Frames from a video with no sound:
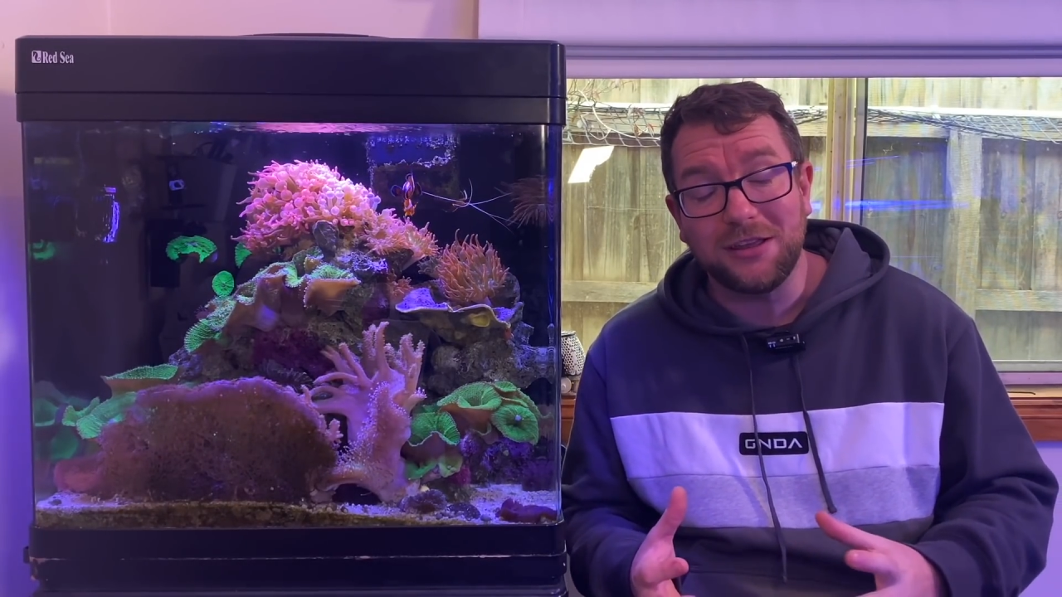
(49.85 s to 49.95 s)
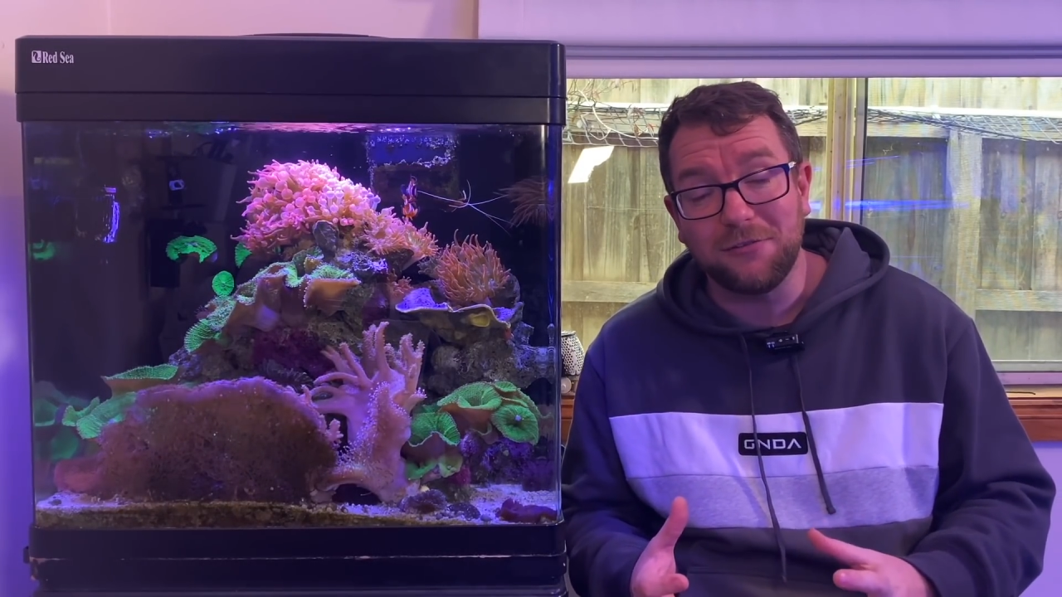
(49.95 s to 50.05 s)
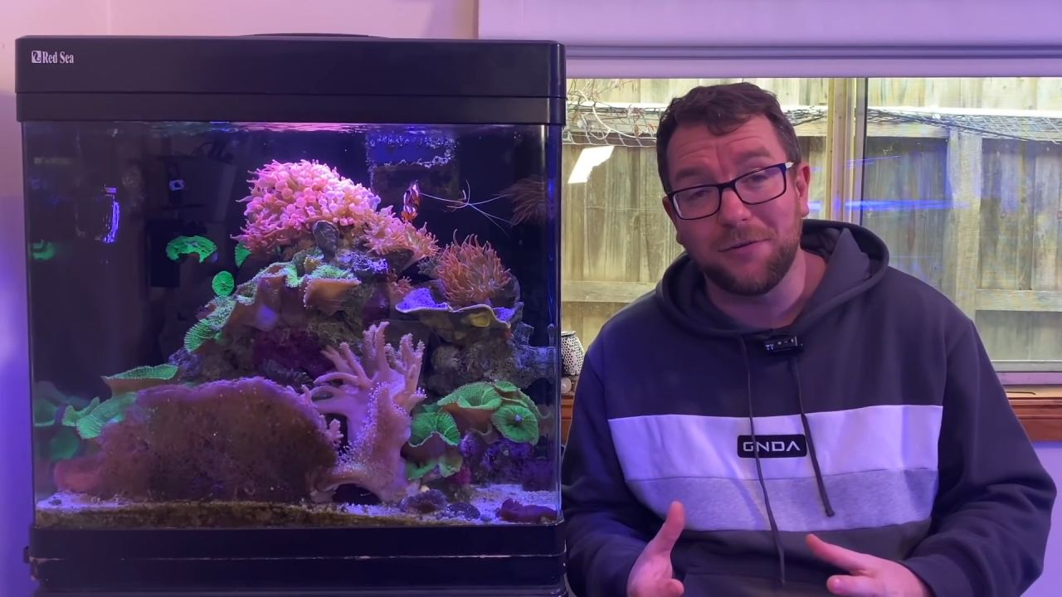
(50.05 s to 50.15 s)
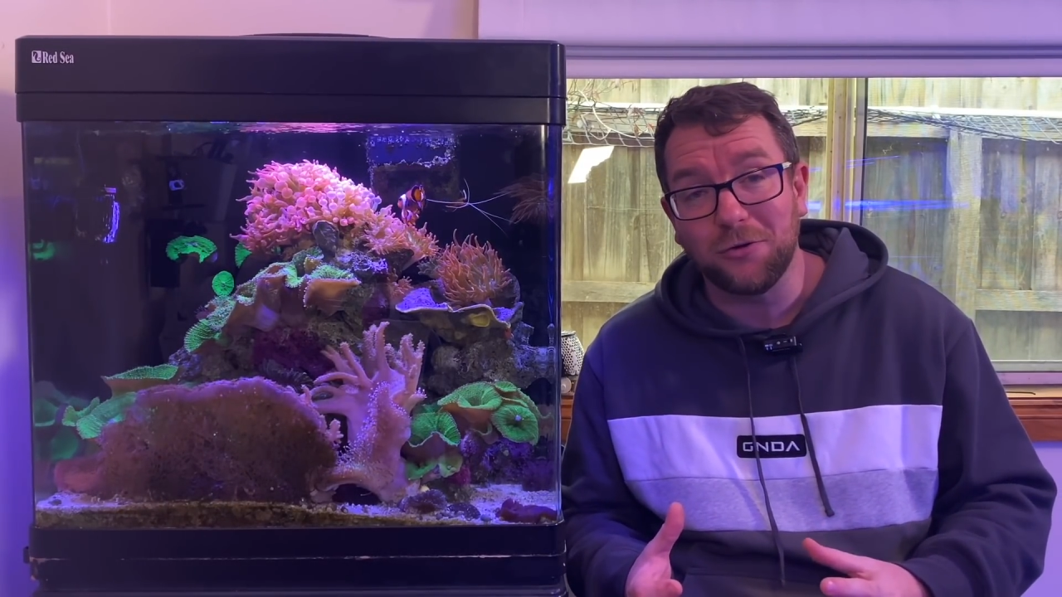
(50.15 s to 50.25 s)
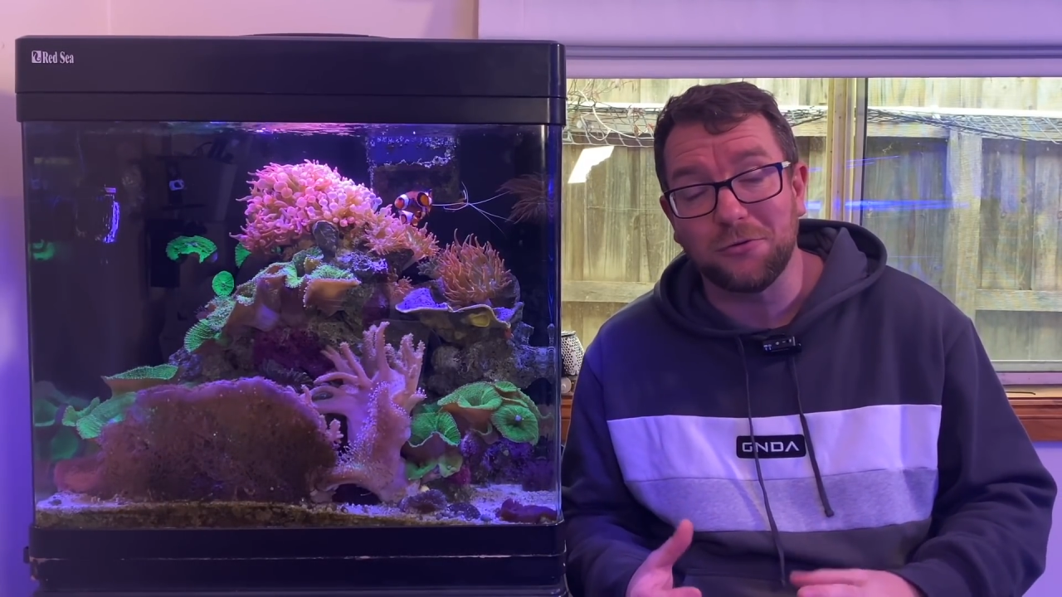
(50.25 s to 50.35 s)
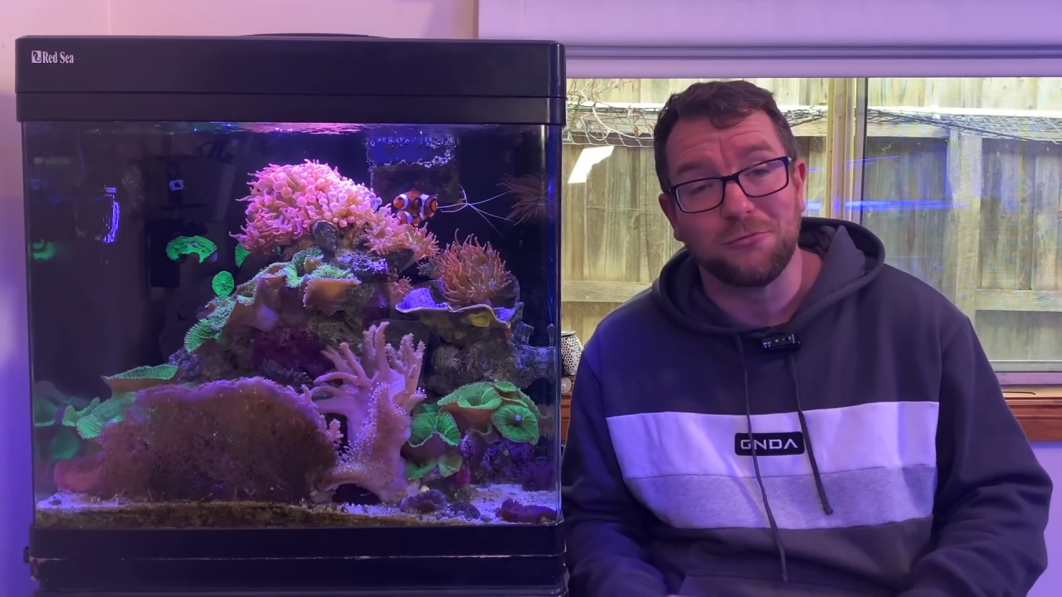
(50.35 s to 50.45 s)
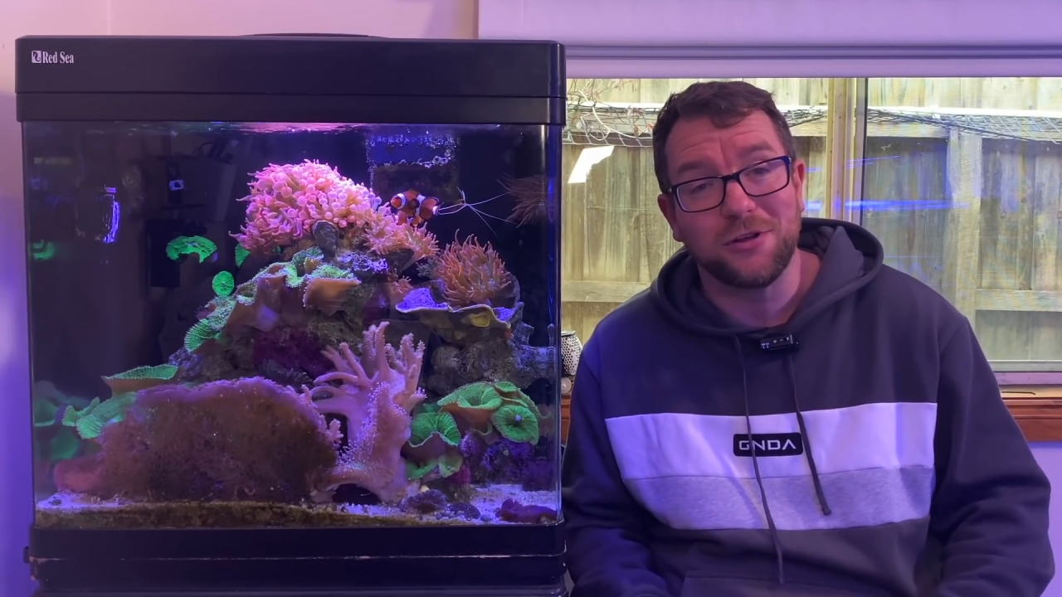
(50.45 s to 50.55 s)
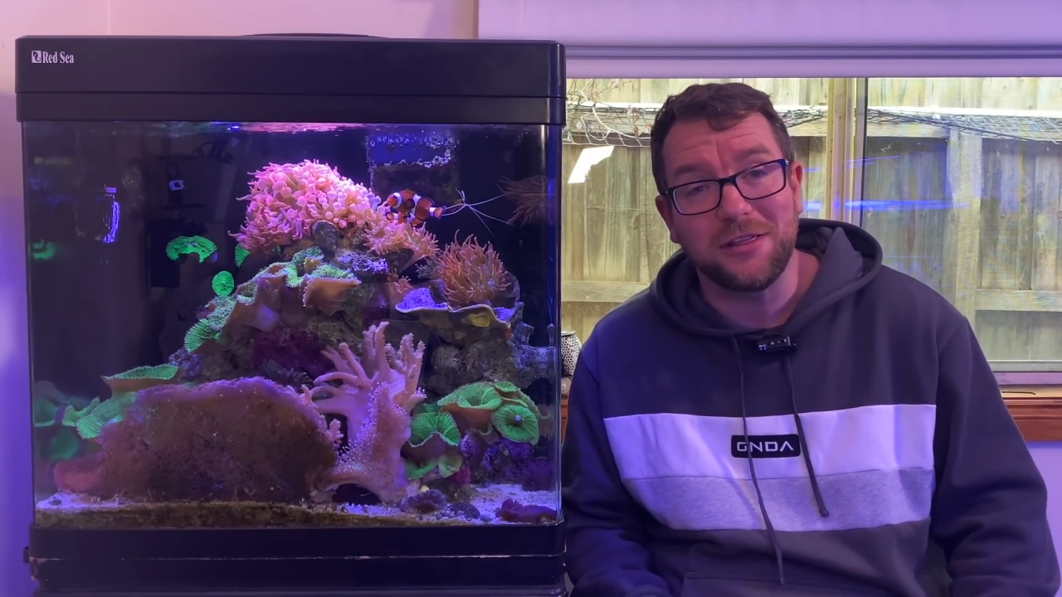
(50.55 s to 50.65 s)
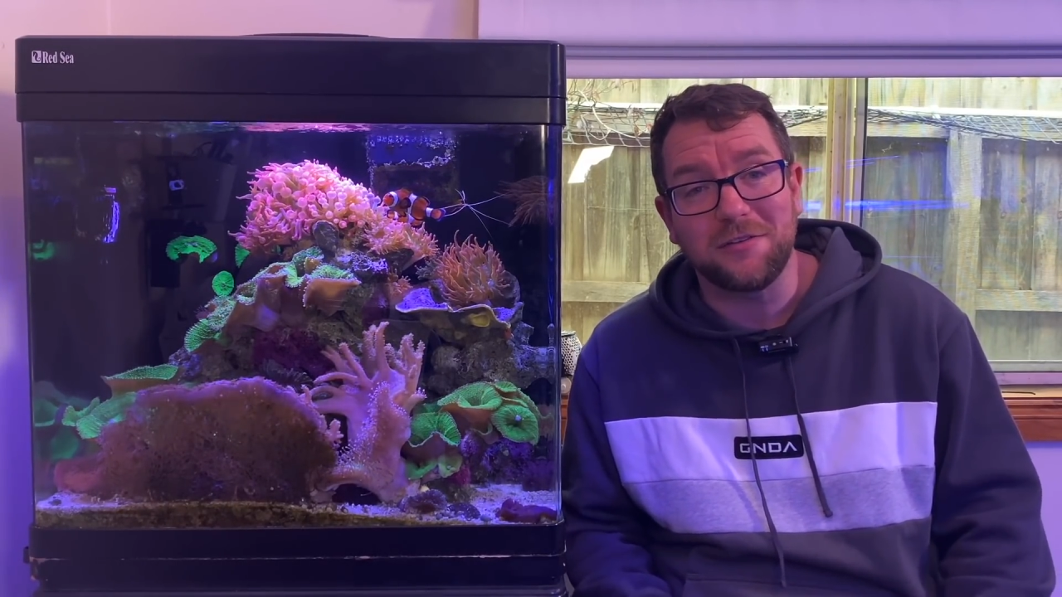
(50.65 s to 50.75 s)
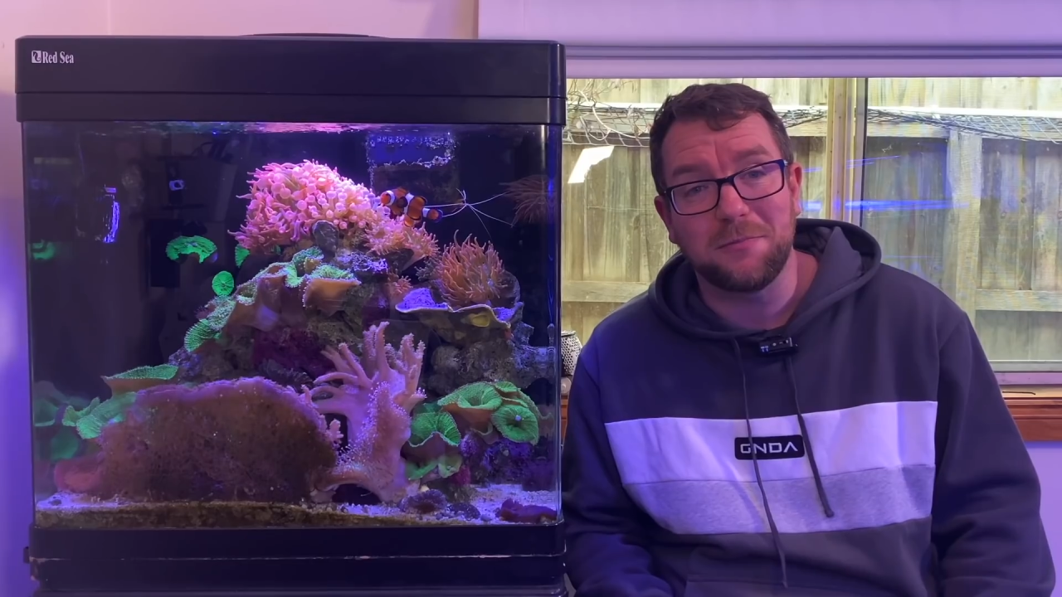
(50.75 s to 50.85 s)
difficult and
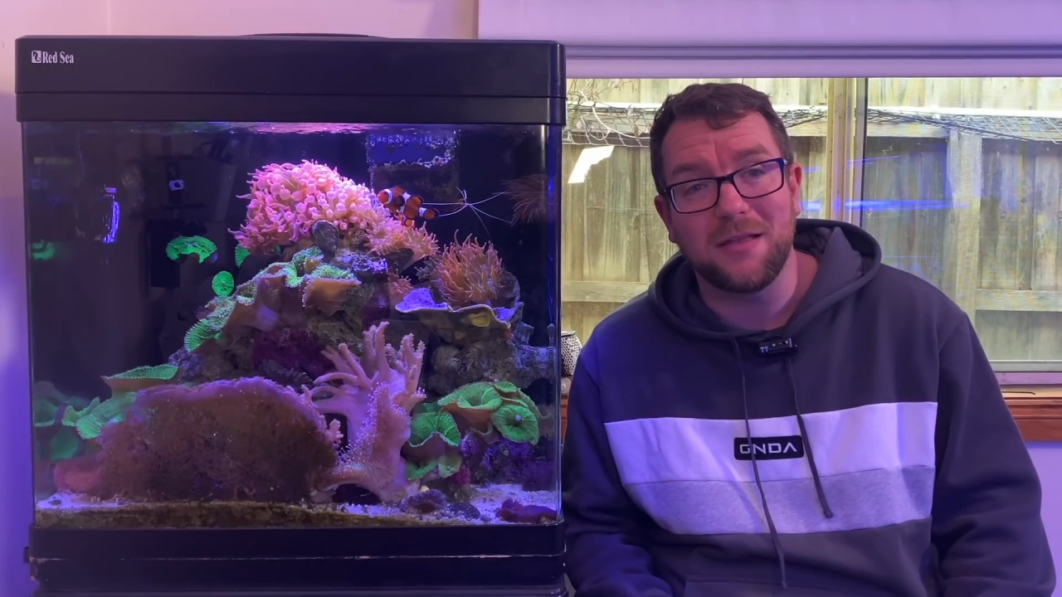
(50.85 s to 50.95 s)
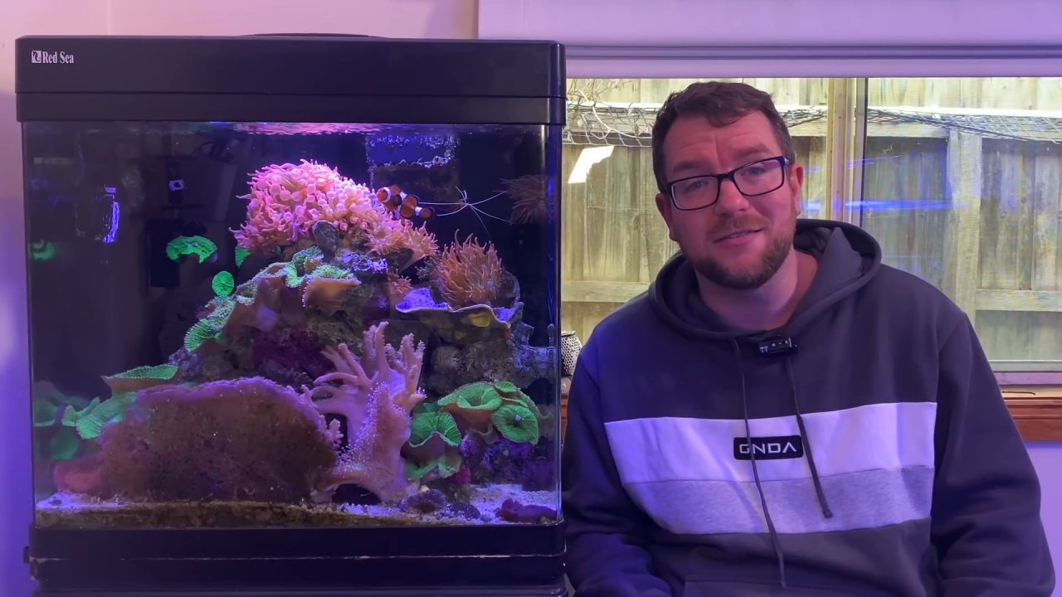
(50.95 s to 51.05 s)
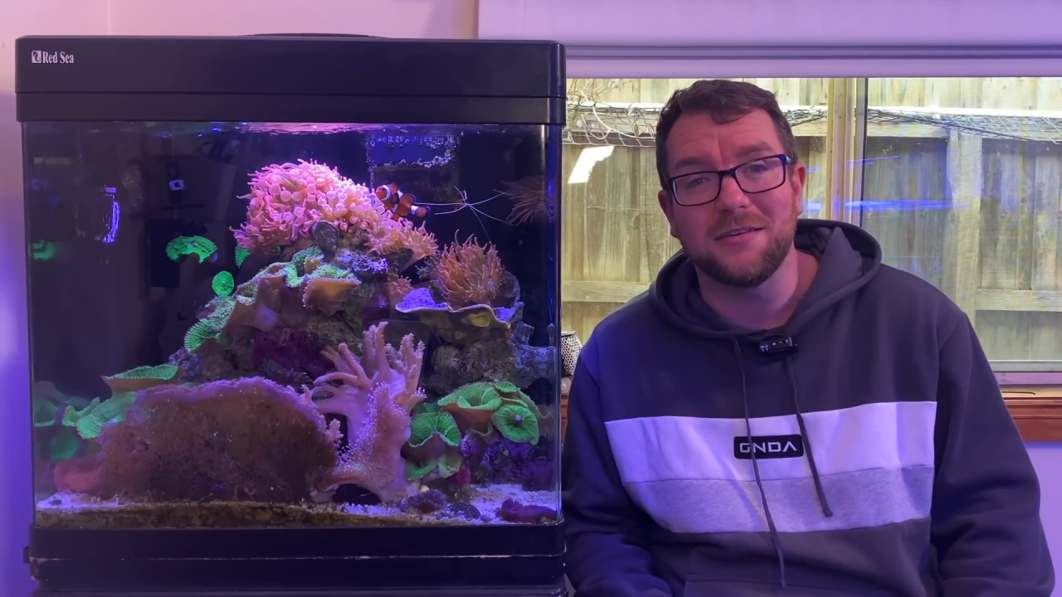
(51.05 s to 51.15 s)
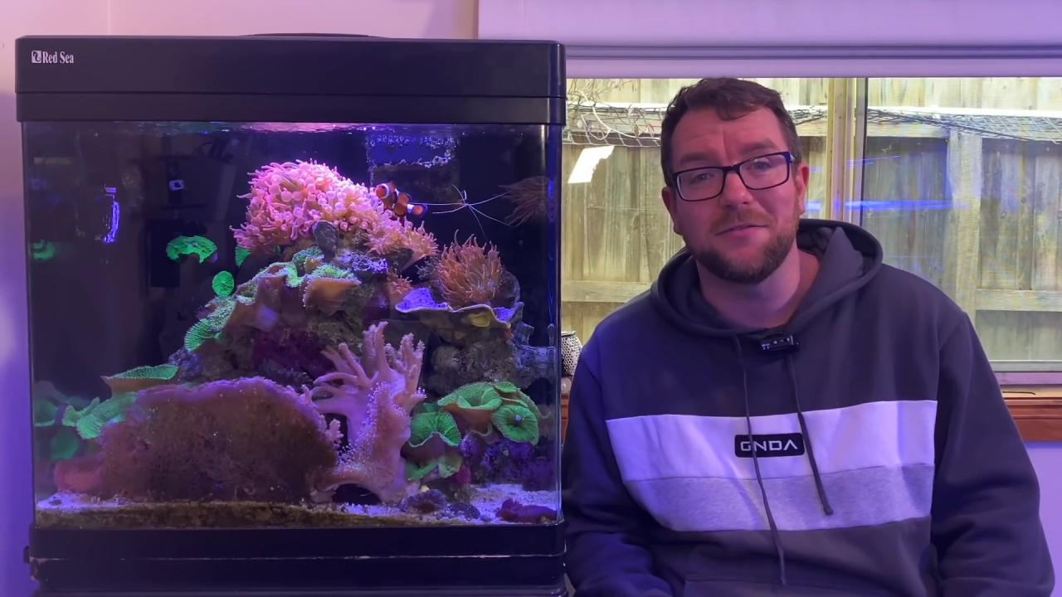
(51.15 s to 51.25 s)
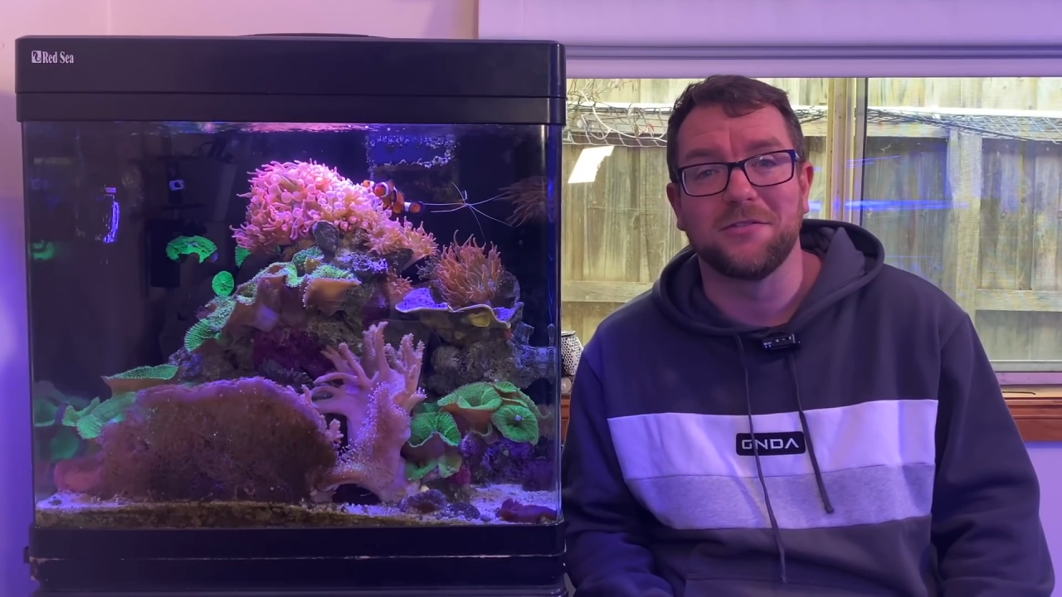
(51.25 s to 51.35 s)
really expensive.